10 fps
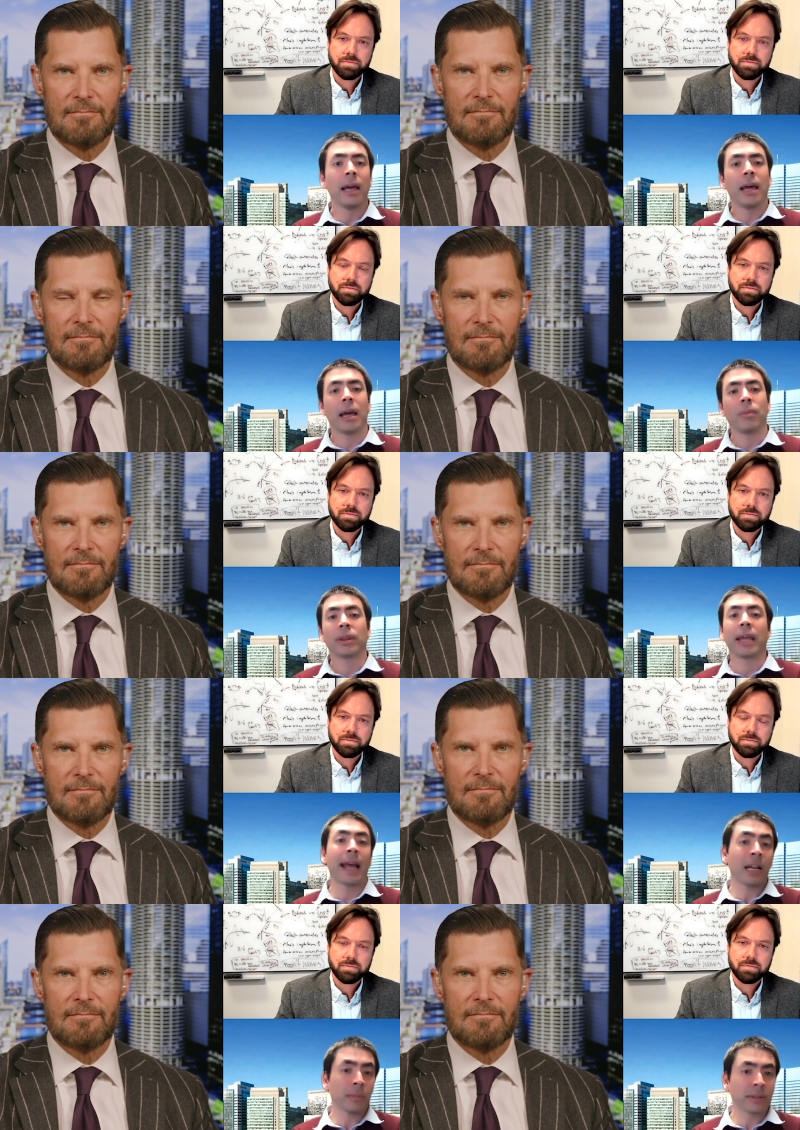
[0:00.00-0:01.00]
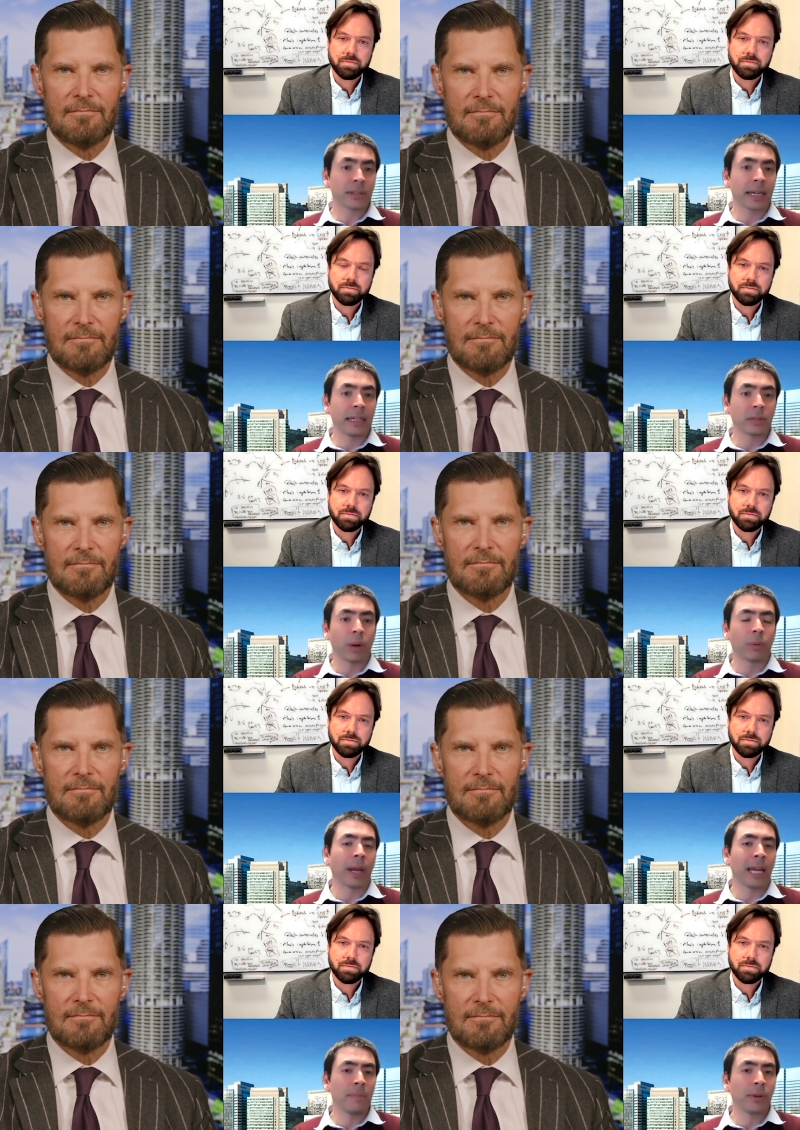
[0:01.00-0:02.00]
Speaker 1: And with the animal studies, what we're
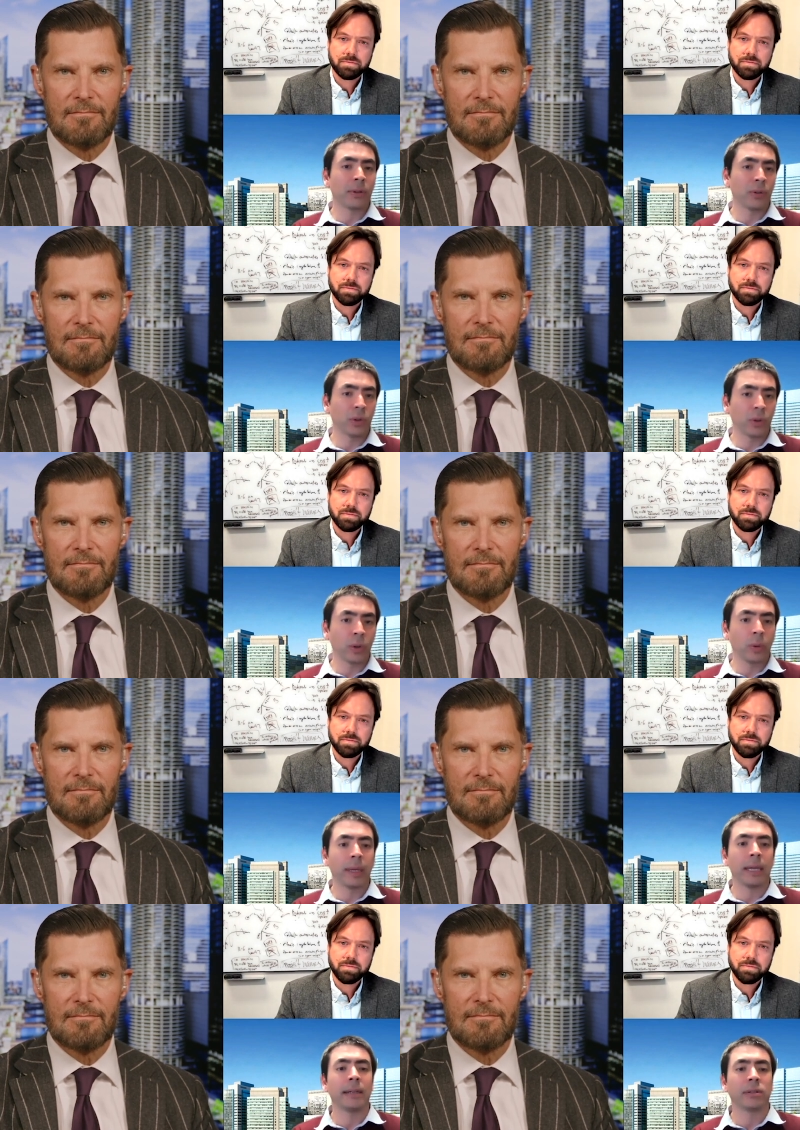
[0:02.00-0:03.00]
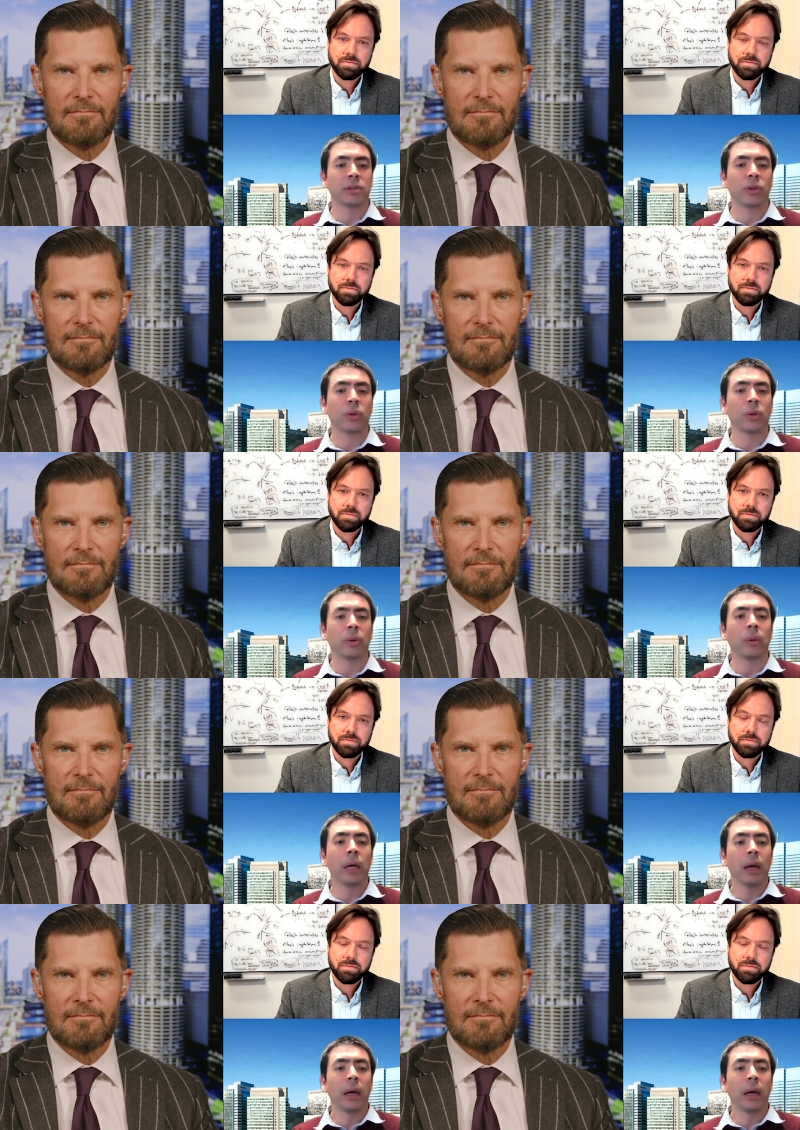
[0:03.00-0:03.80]
able to do is is to